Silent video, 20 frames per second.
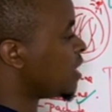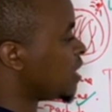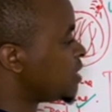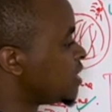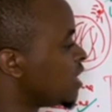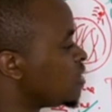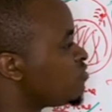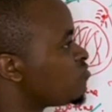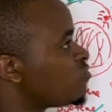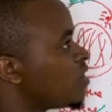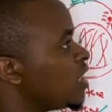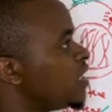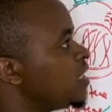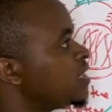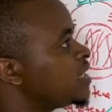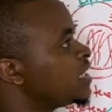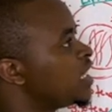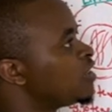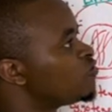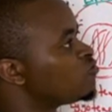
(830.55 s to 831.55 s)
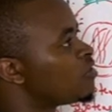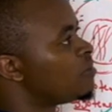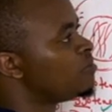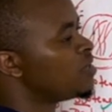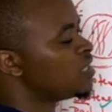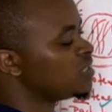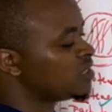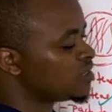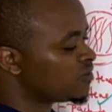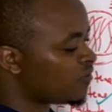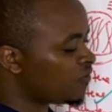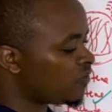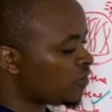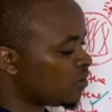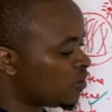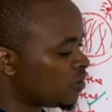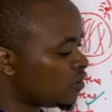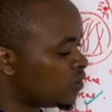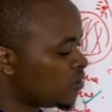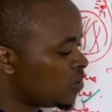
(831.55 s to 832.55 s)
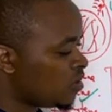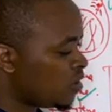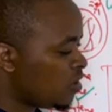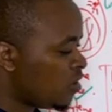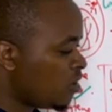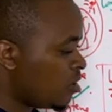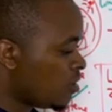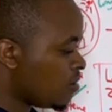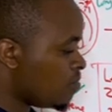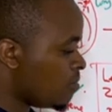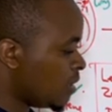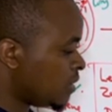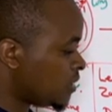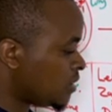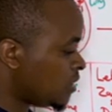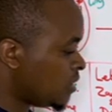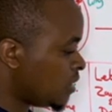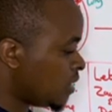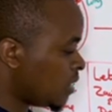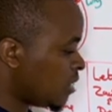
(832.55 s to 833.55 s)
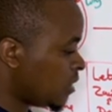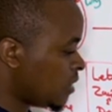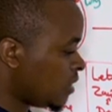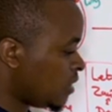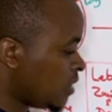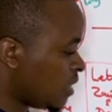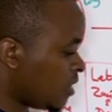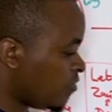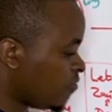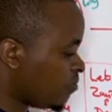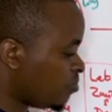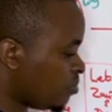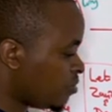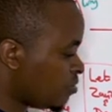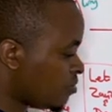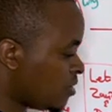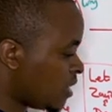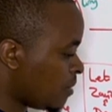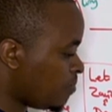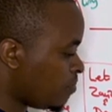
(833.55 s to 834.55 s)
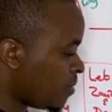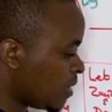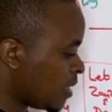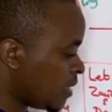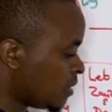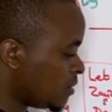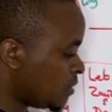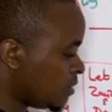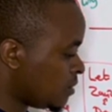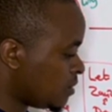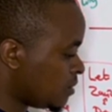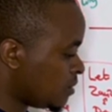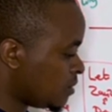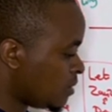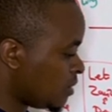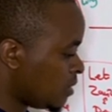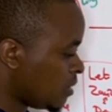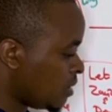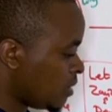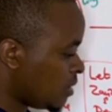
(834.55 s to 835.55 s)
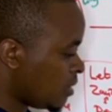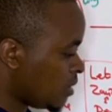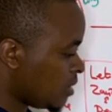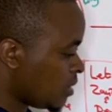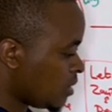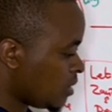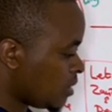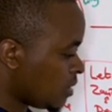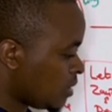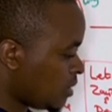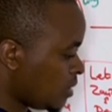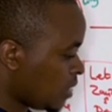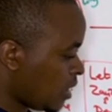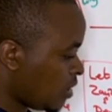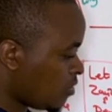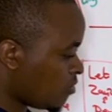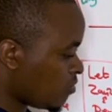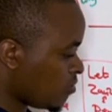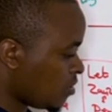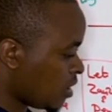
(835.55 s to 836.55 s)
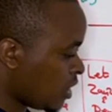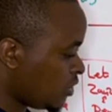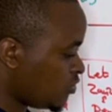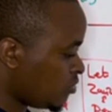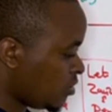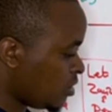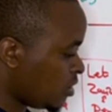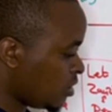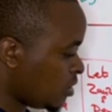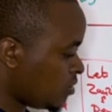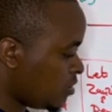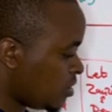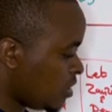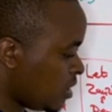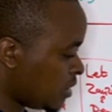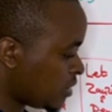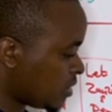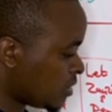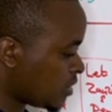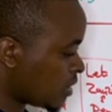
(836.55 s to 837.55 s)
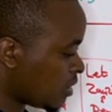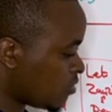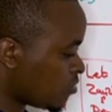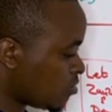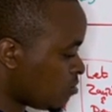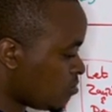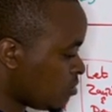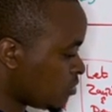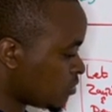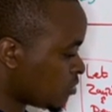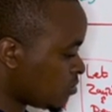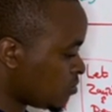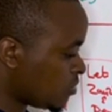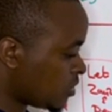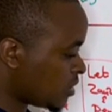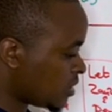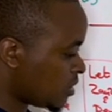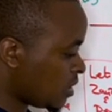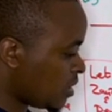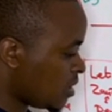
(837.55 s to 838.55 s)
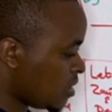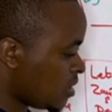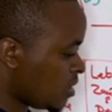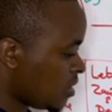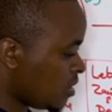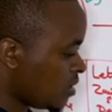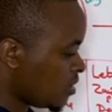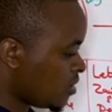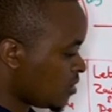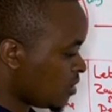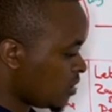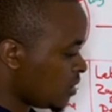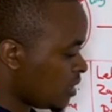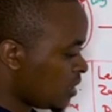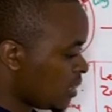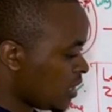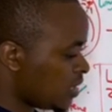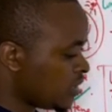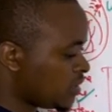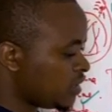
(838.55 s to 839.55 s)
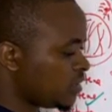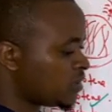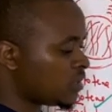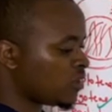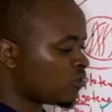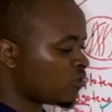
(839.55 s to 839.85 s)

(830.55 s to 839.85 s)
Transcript: a tetrad. The tetra means 4, but here they have pulled apart and they are no longer joined. The sister chromosomes, the non-sister